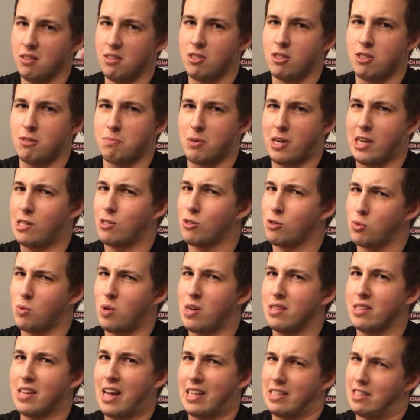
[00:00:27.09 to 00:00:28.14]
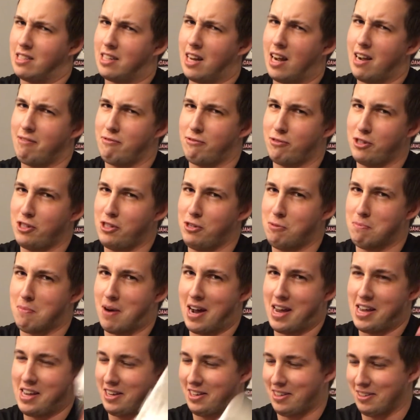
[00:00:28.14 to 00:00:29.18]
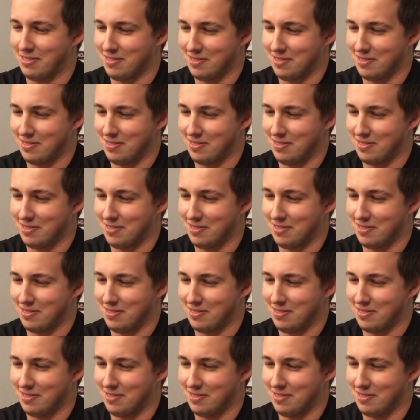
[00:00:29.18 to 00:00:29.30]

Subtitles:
Sprinkles one last time for you, Mike.